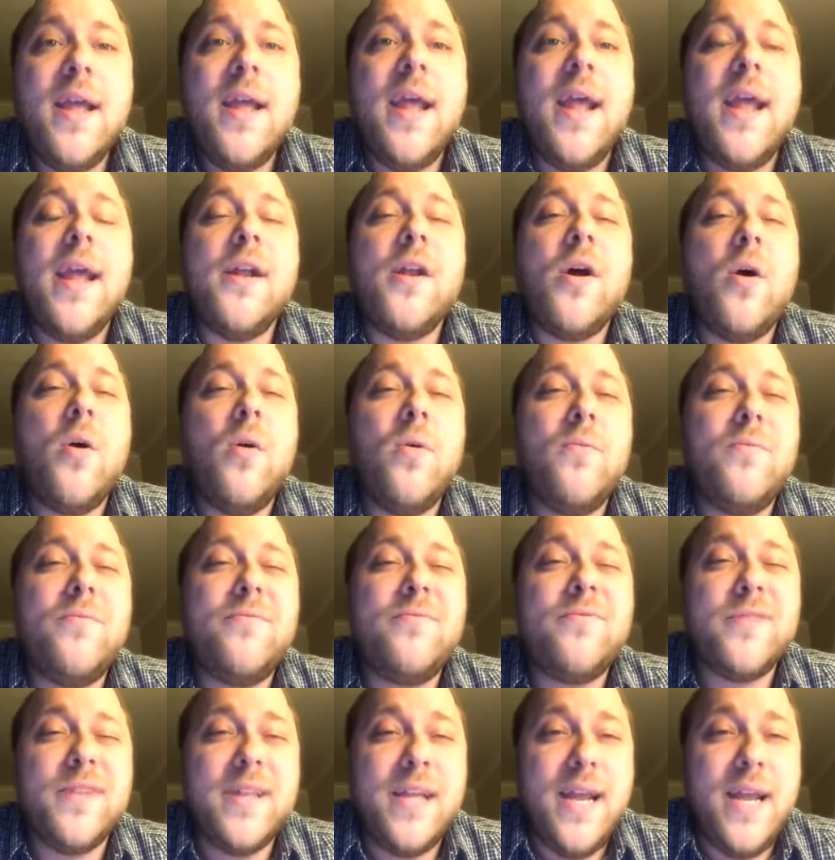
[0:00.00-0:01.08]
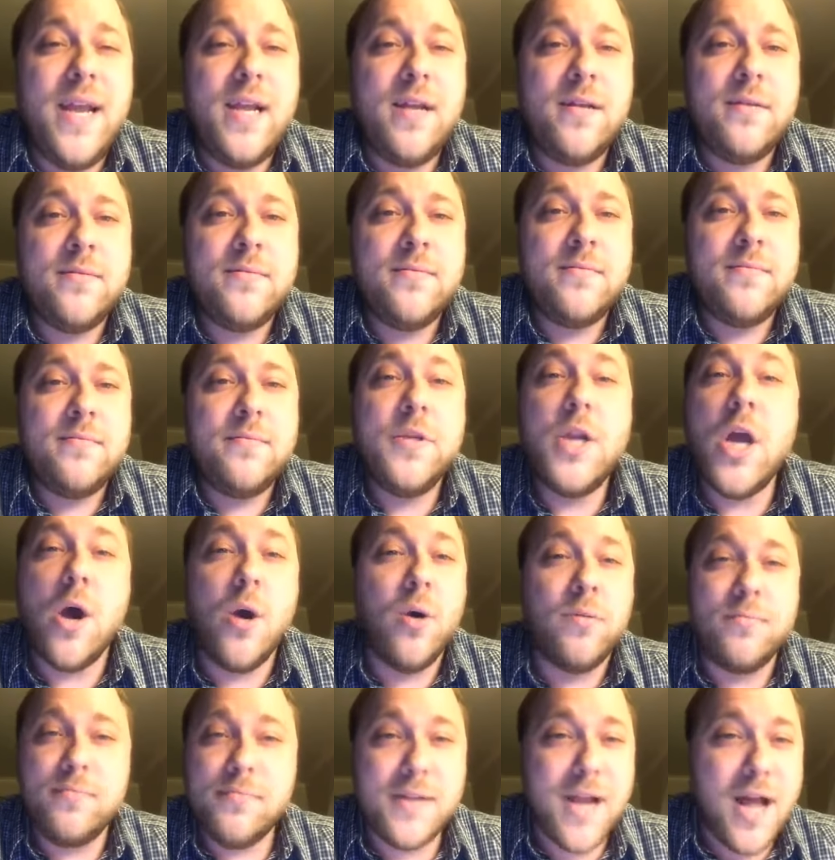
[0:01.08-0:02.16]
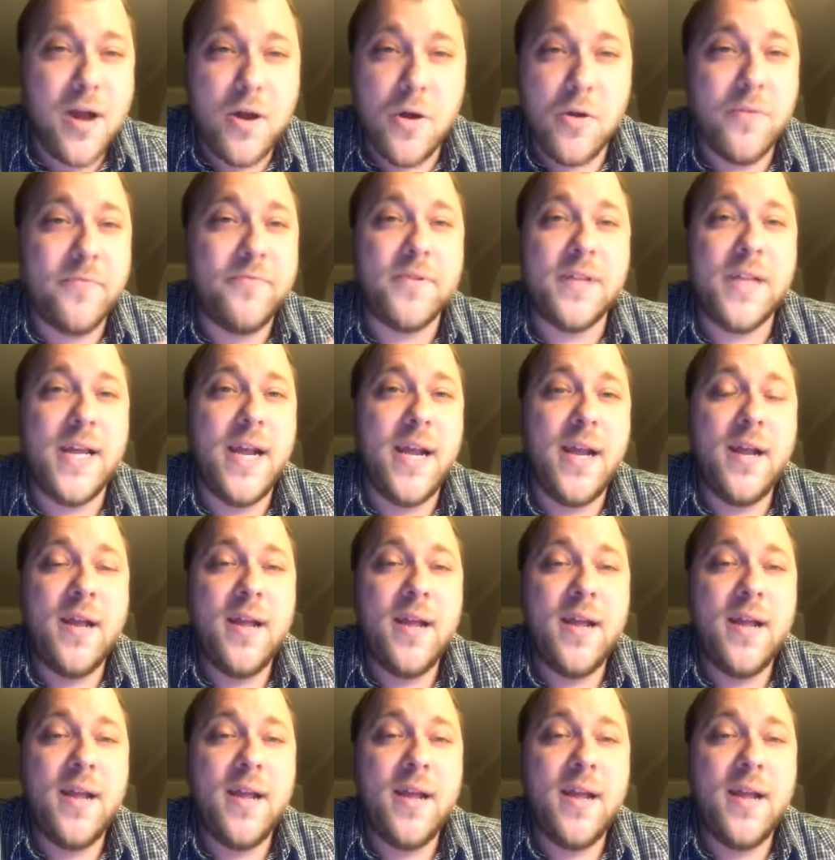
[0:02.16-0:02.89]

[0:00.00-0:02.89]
and hopefully, no, not hopefully,